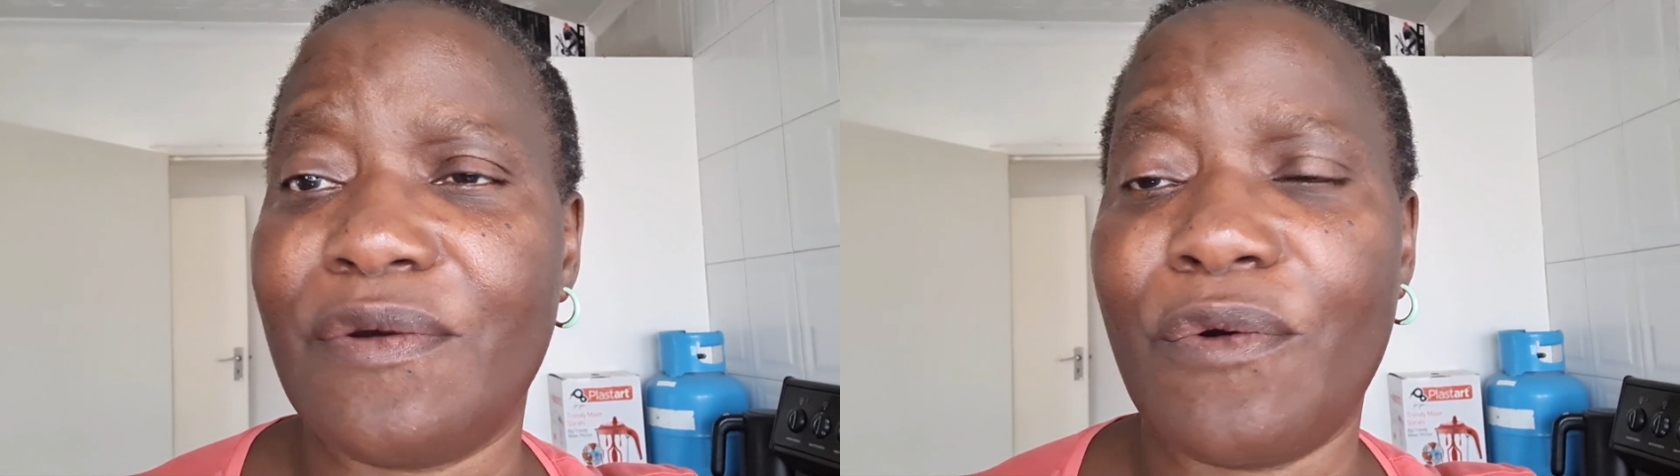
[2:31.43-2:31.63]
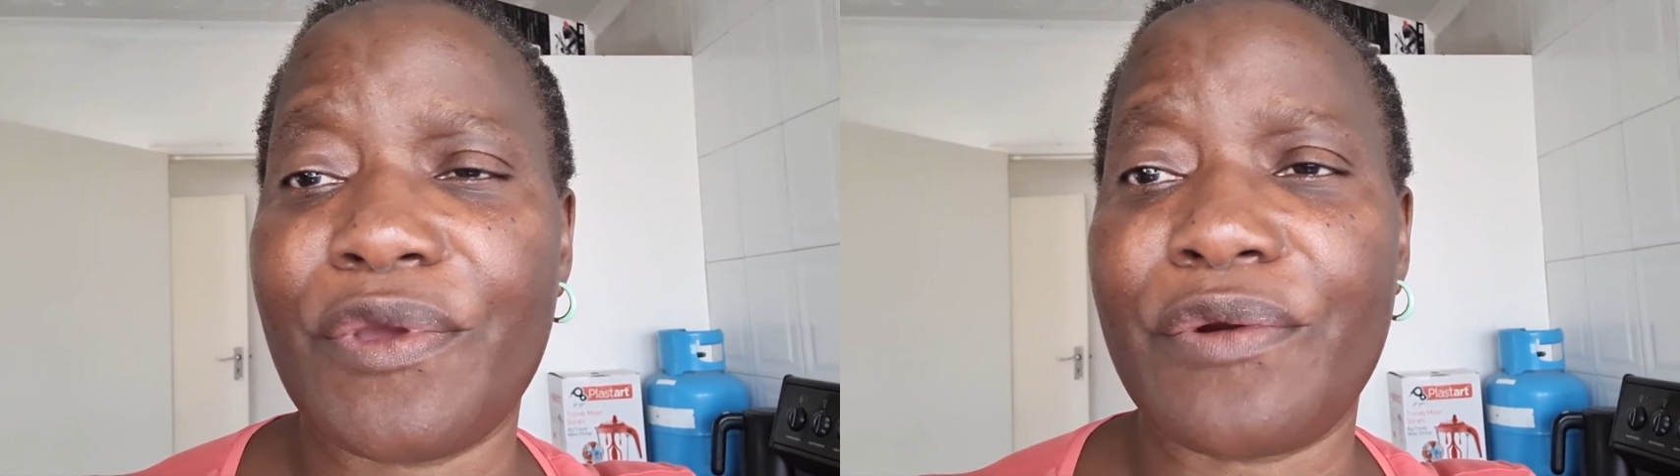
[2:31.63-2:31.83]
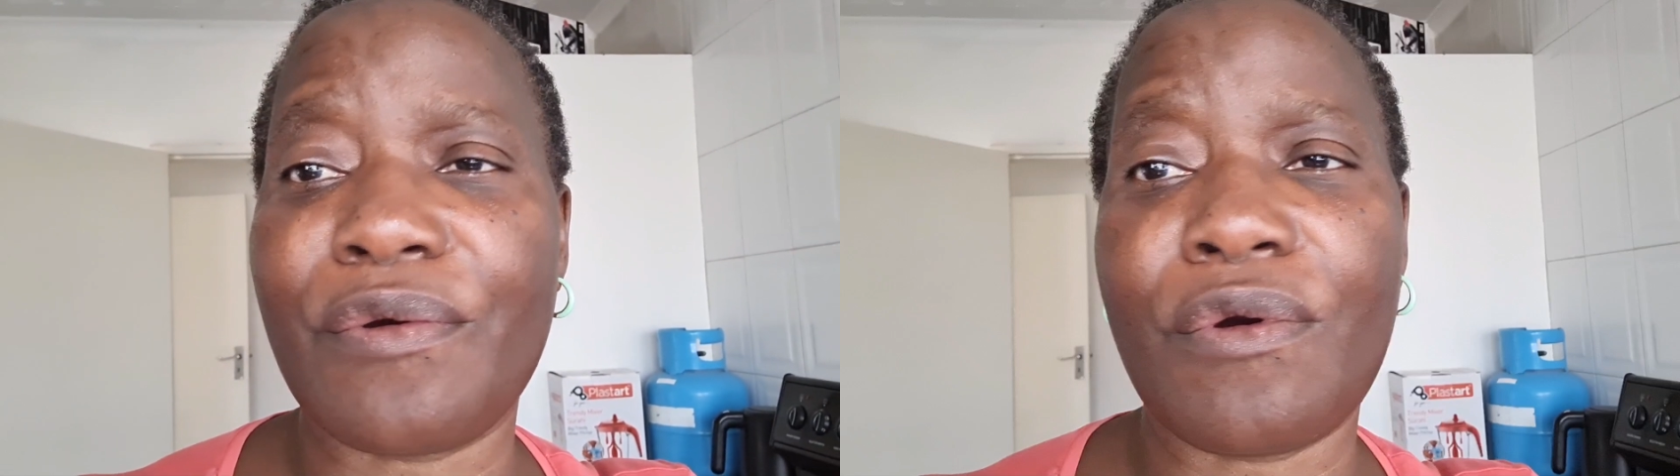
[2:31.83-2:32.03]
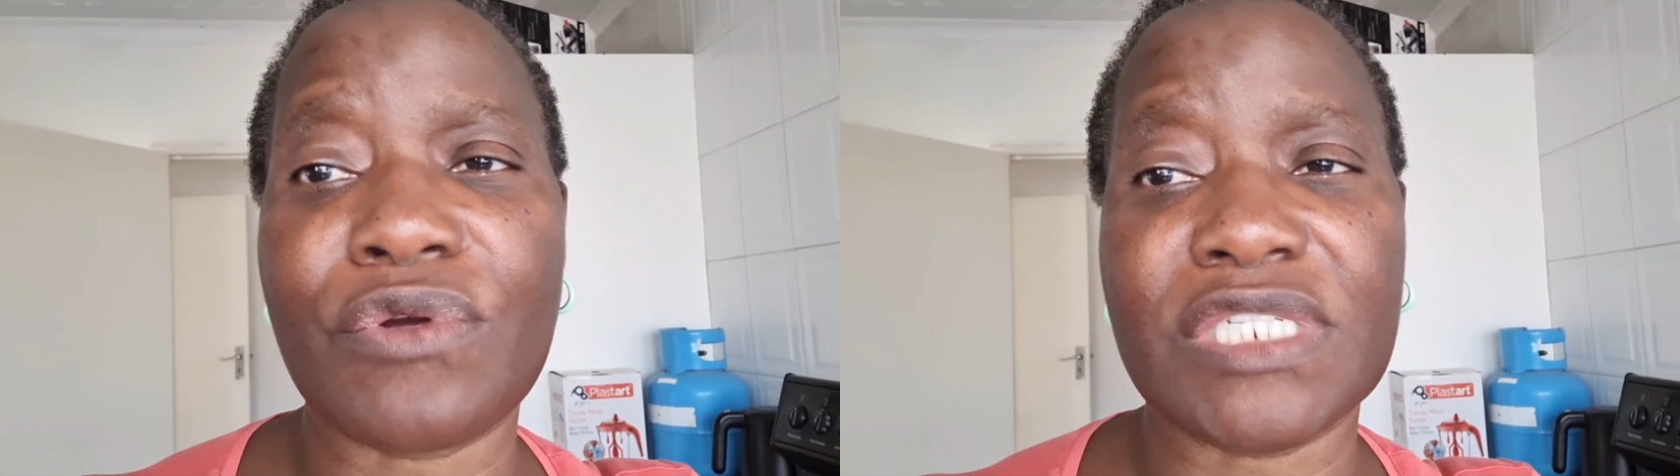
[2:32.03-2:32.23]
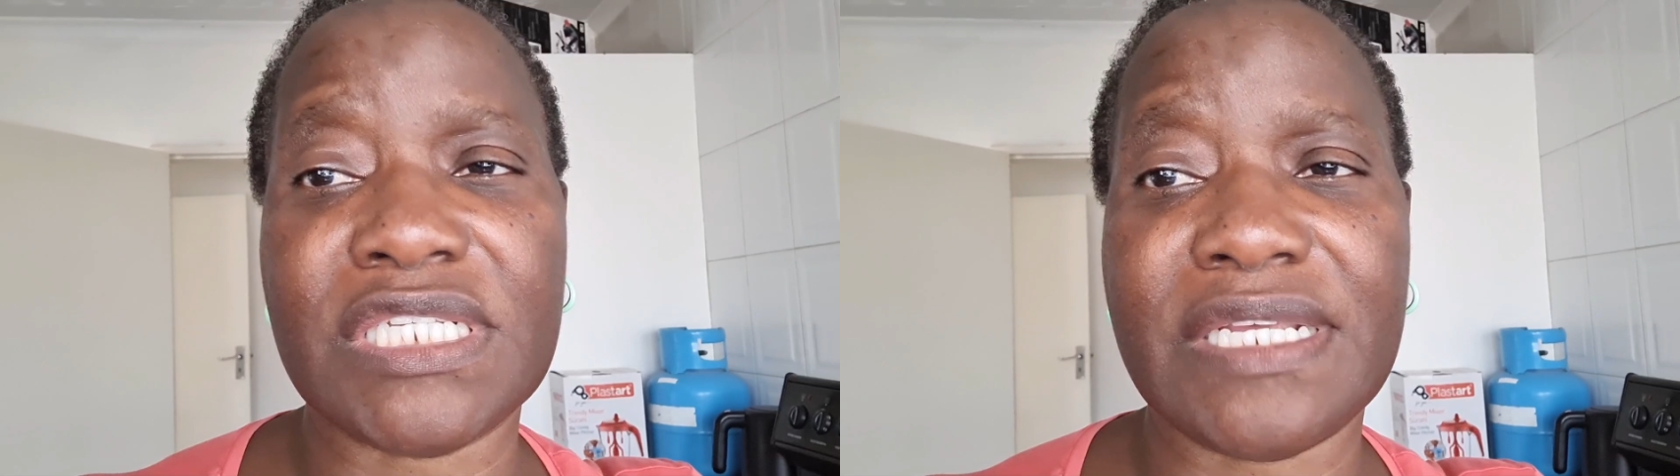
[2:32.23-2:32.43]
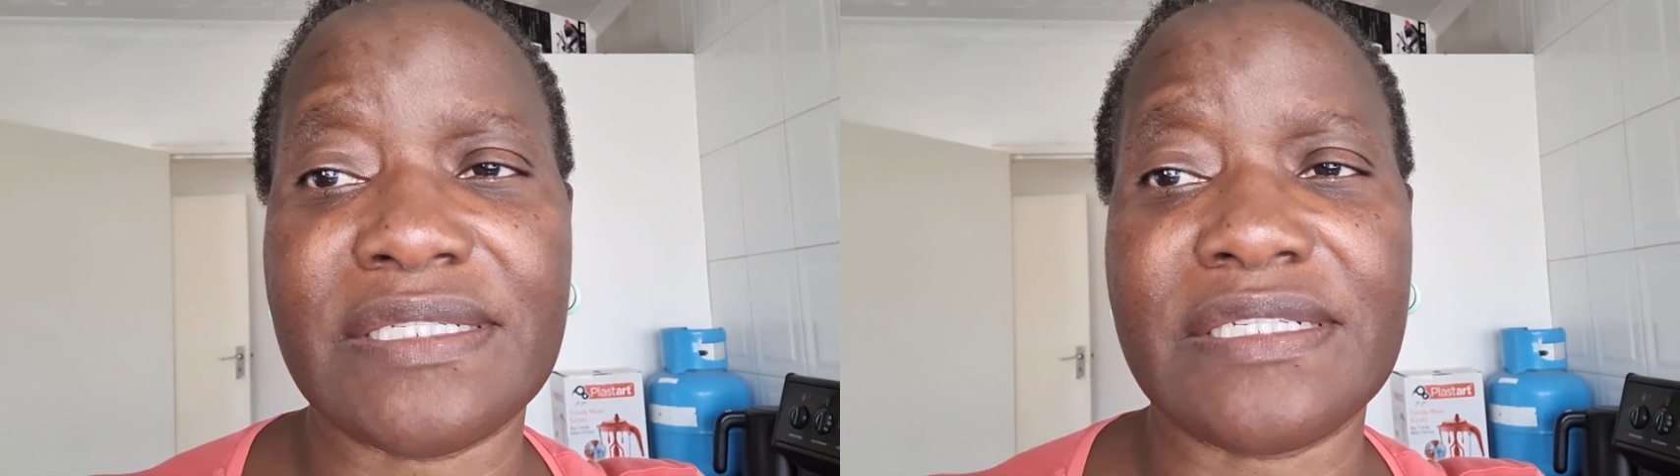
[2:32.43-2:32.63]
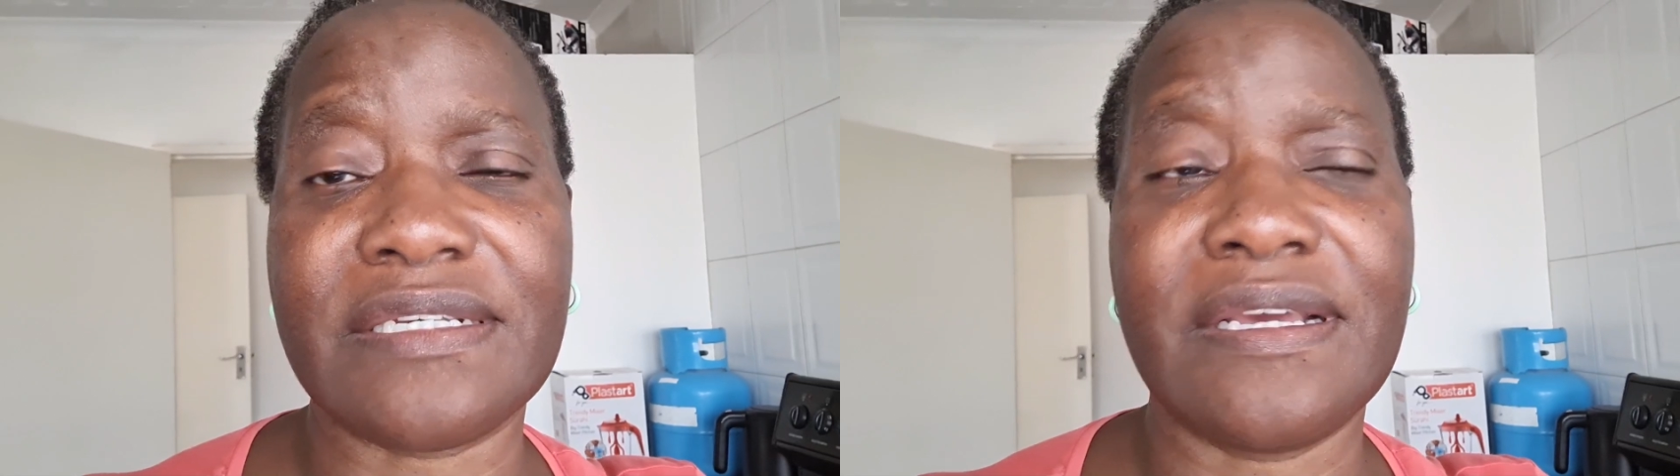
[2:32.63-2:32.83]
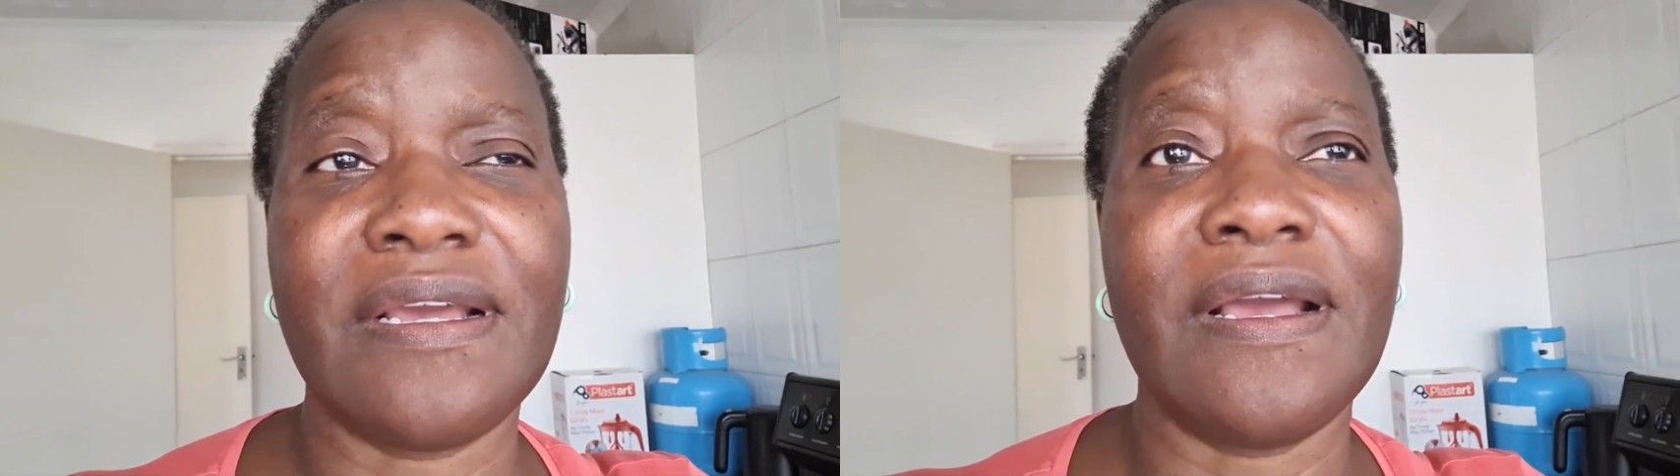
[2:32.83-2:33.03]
the oil content